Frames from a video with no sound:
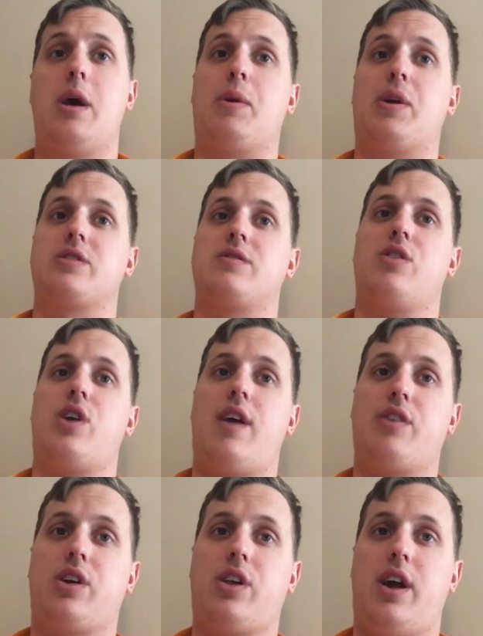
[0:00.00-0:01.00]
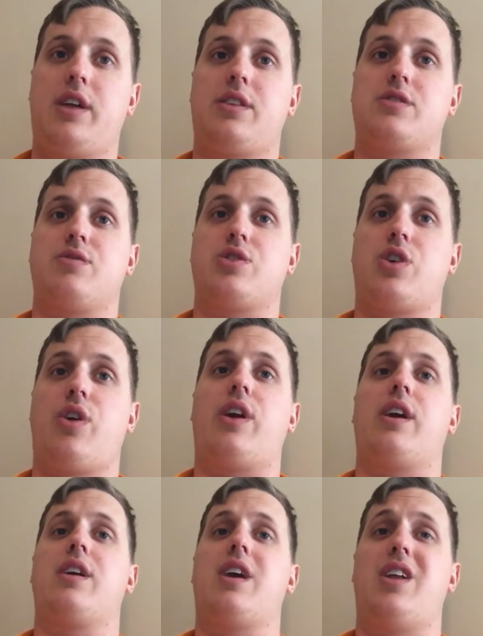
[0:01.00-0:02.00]
Because if they have a client that's returning
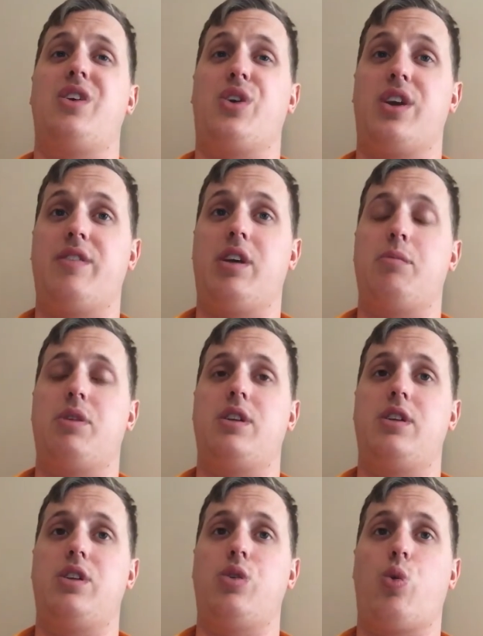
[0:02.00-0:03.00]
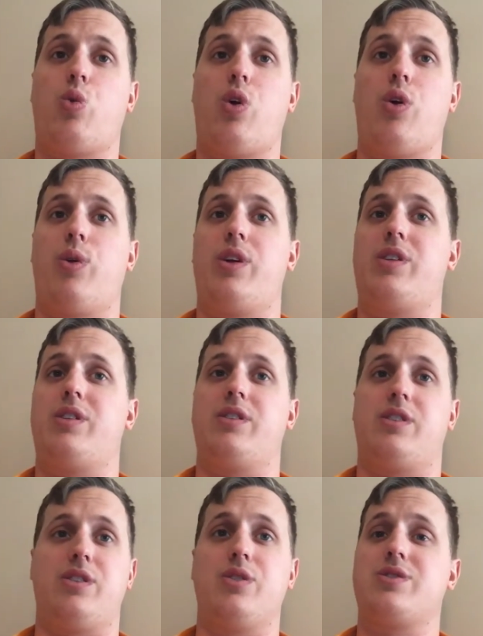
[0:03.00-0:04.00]
again, you're giving them a new quote and
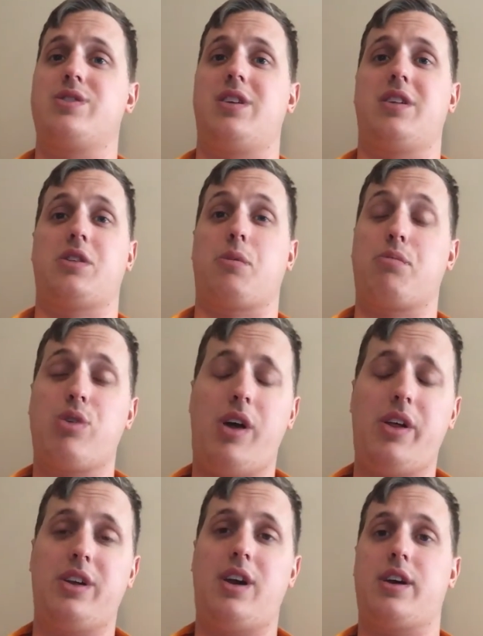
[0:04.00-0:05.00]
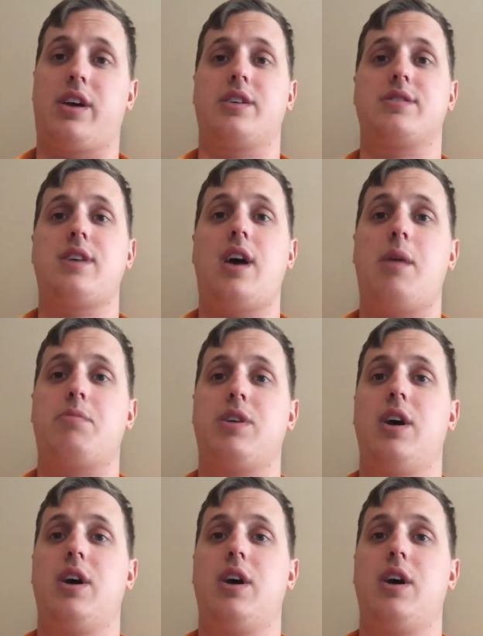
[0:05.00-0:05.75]
you're seeing that they're probably not going to accept,